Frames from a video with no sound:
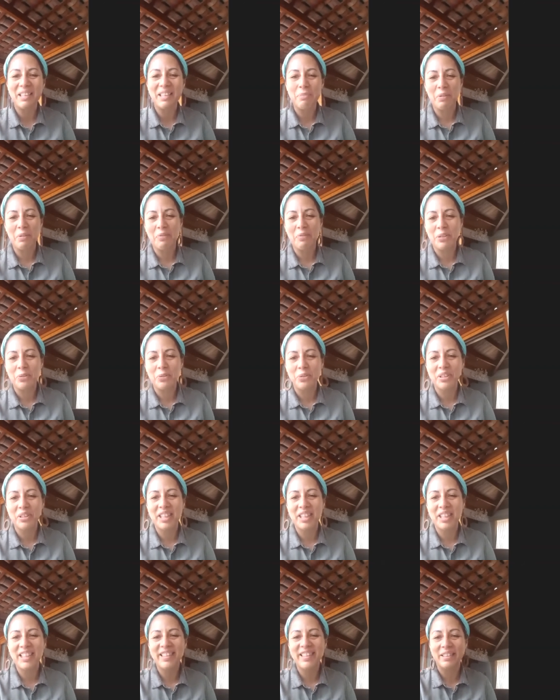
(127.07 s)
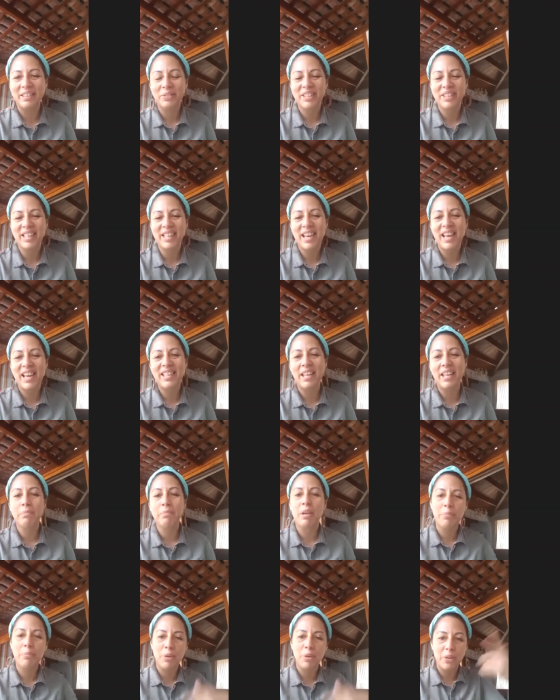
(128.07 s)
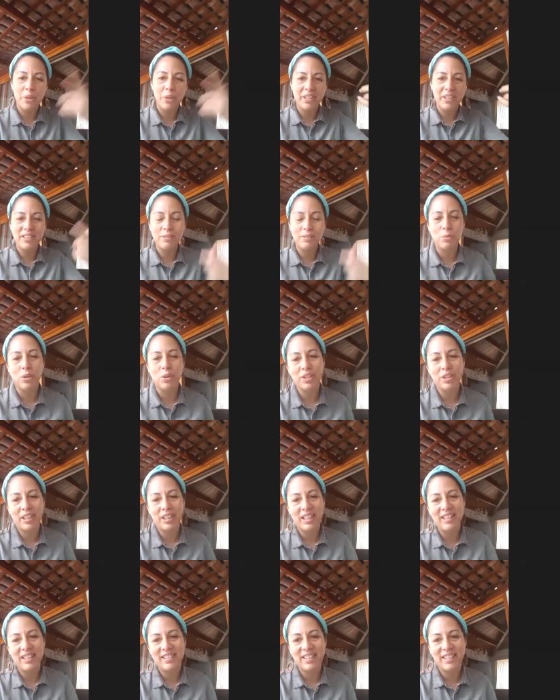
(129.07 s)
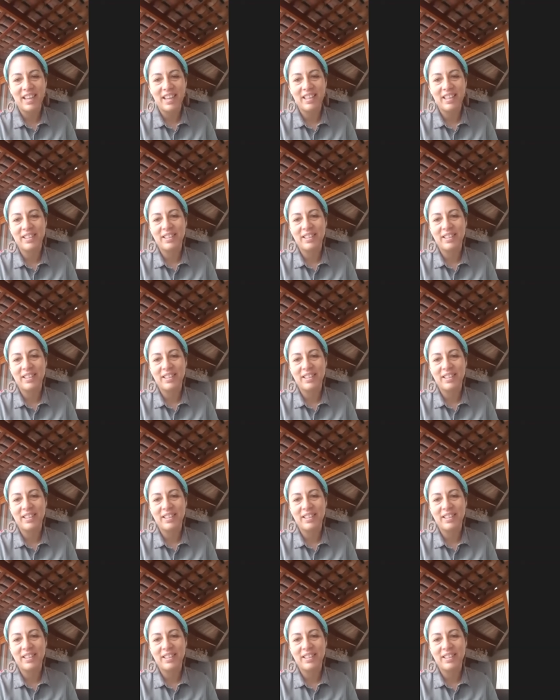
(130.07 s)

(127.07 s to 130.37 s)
I prefer to do that outside, and my brother is working inside.